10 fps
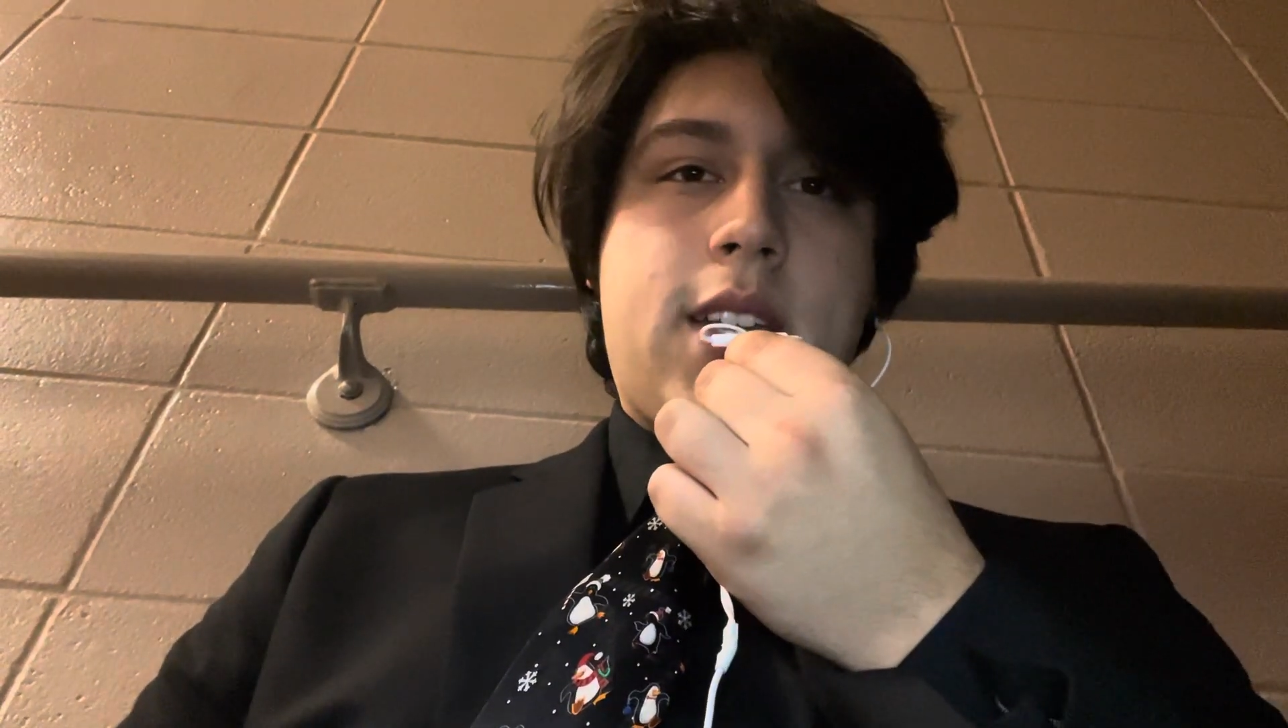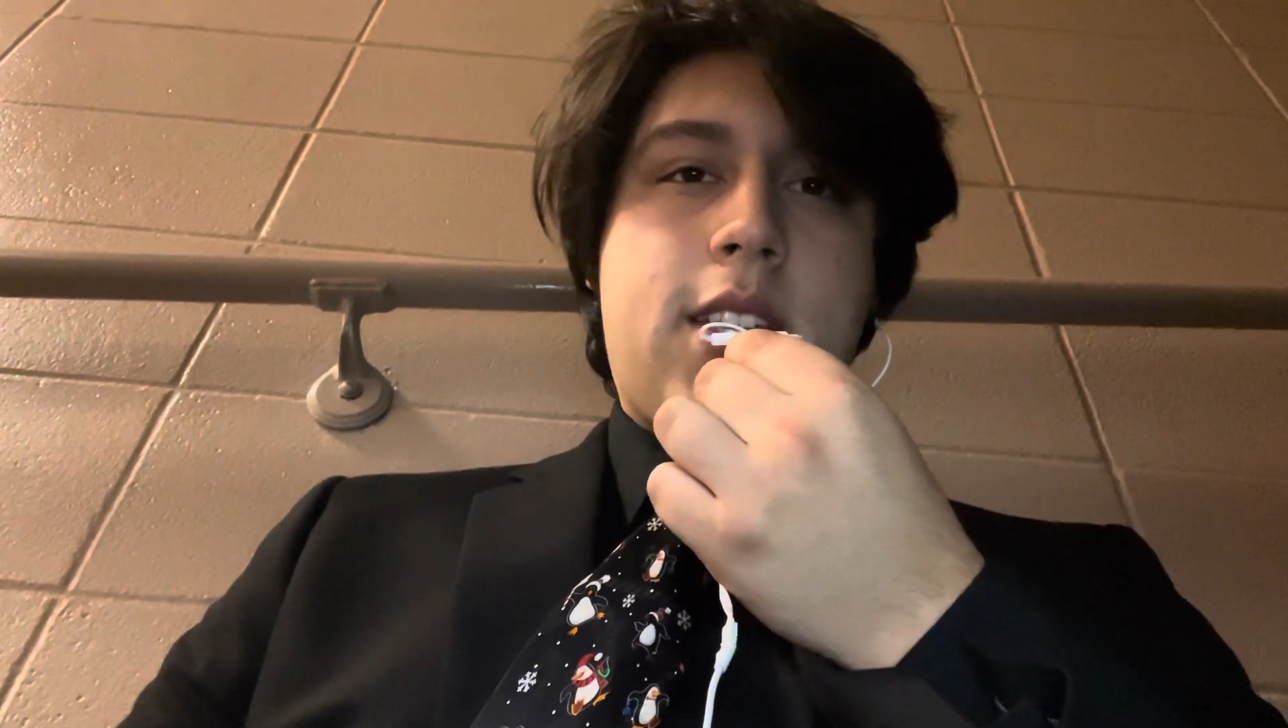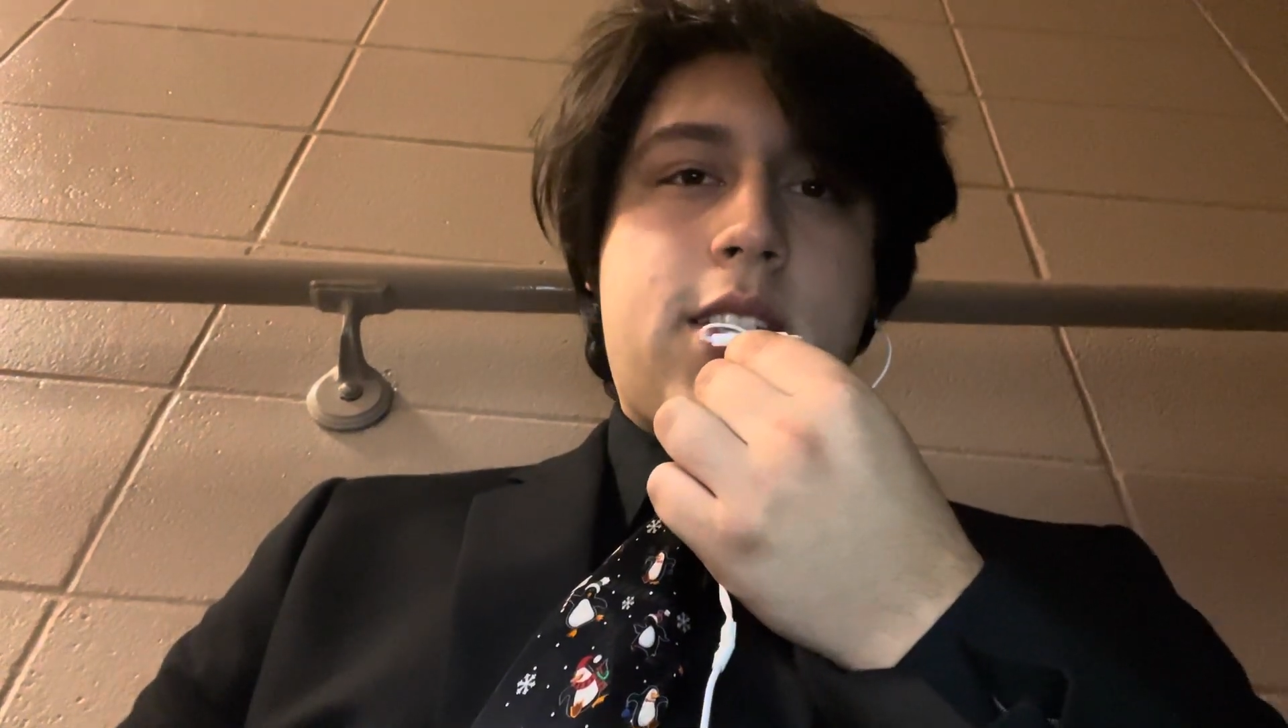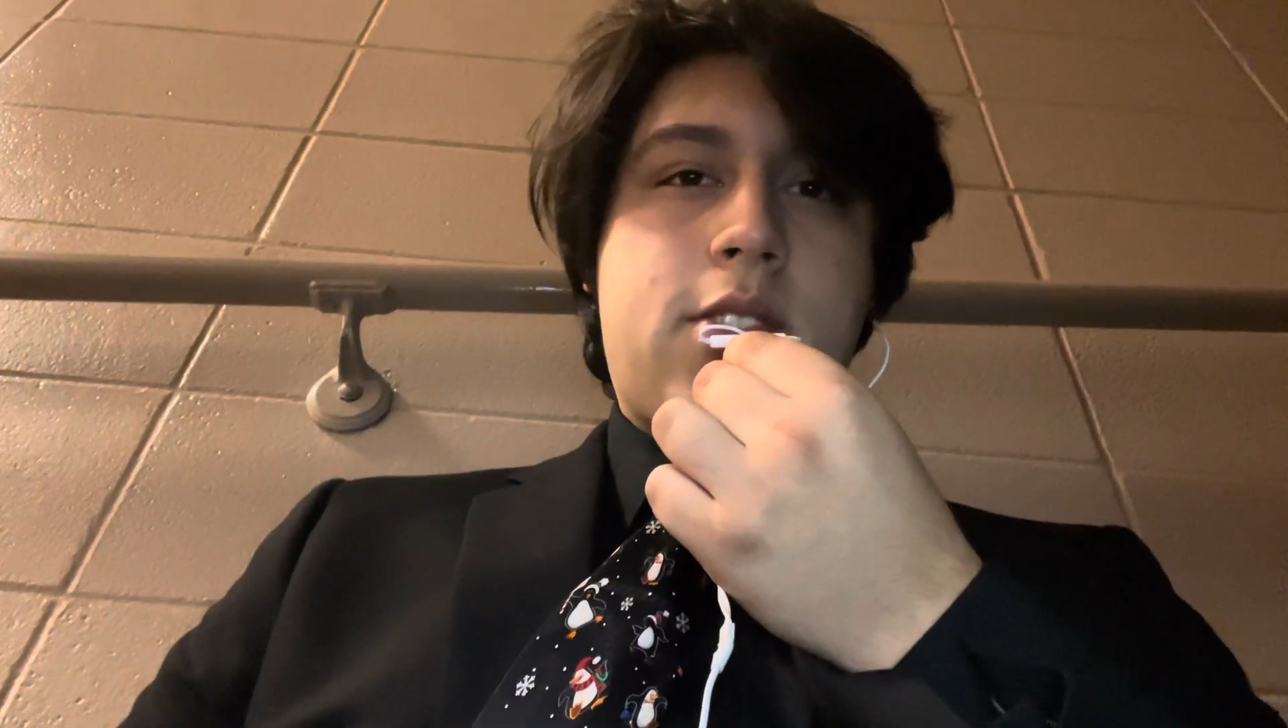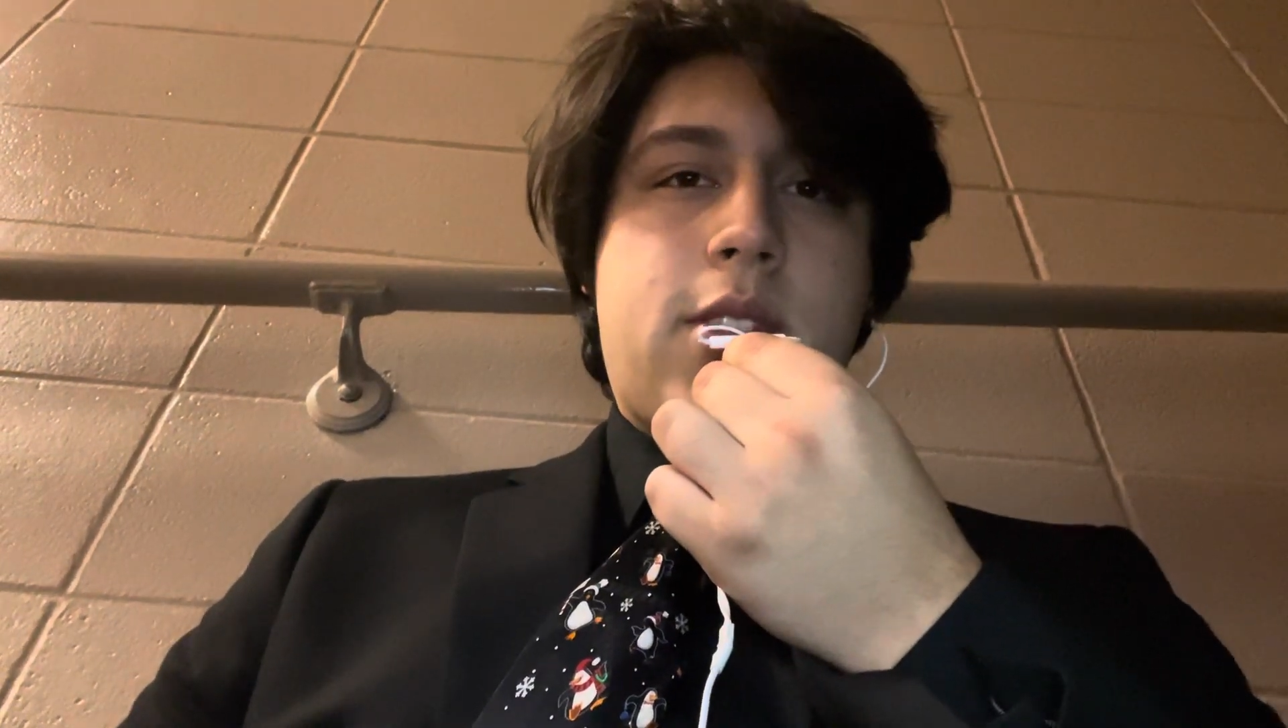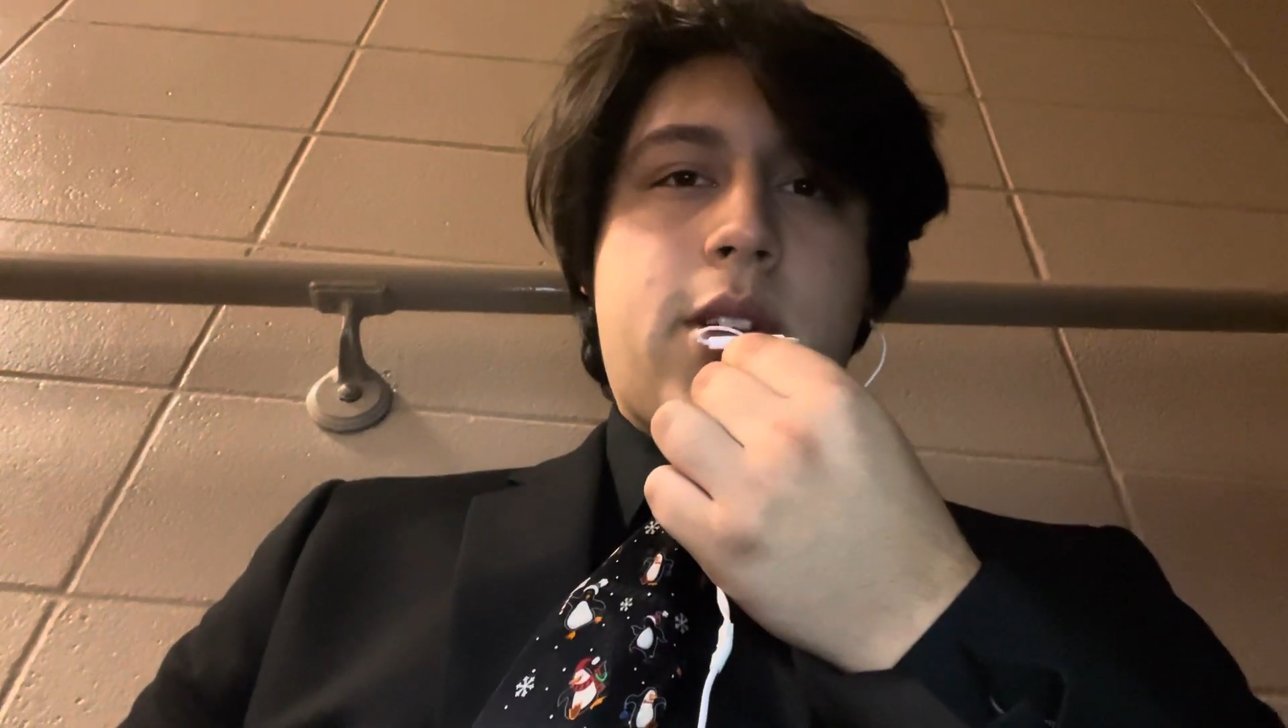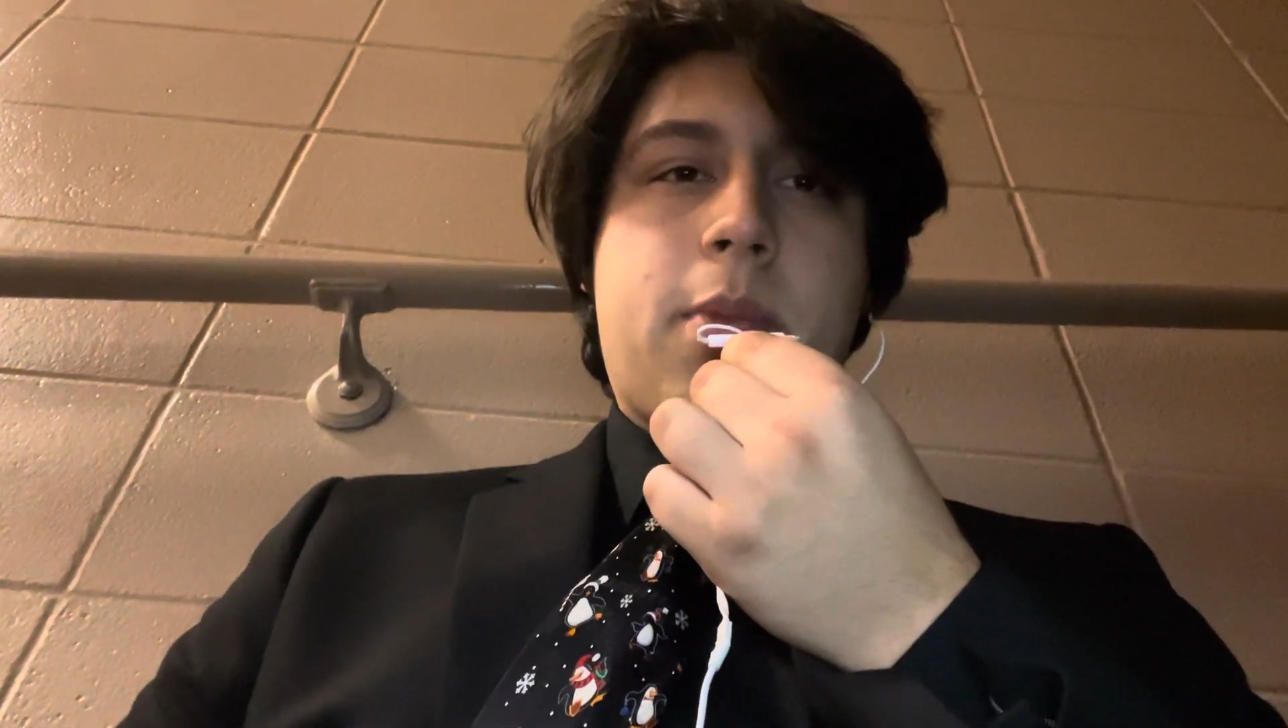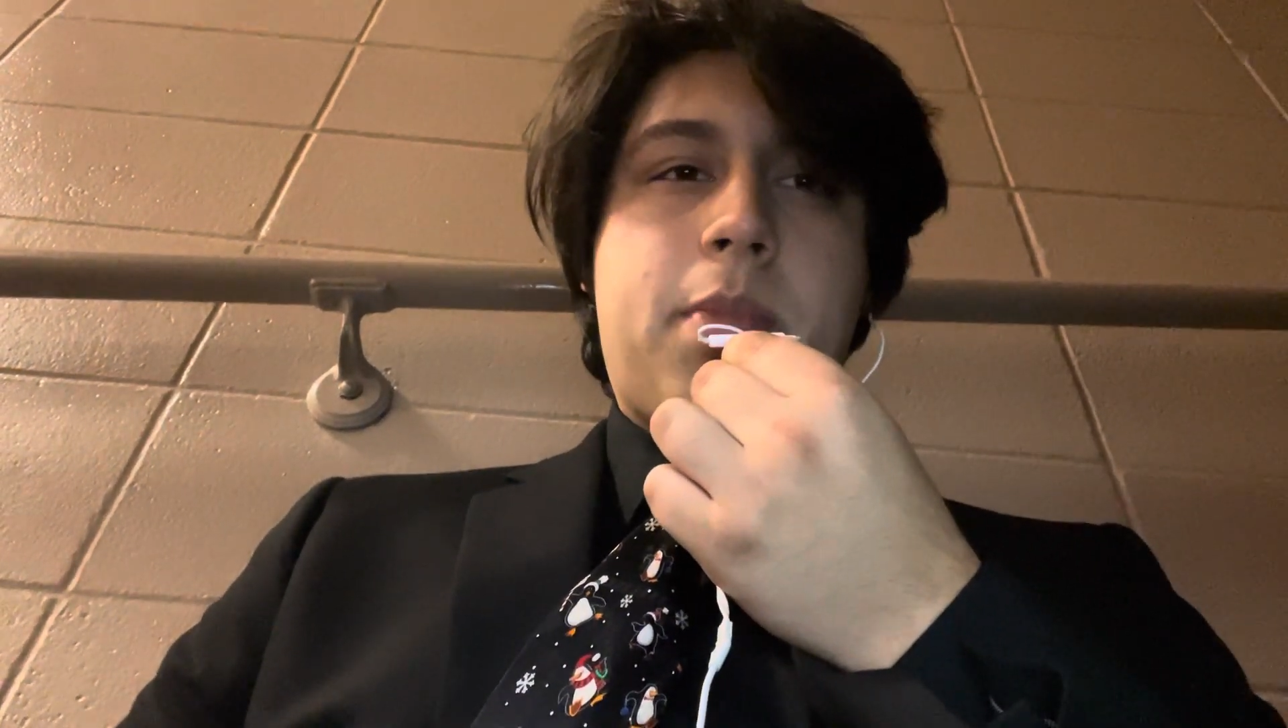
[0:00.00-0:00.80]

and eats their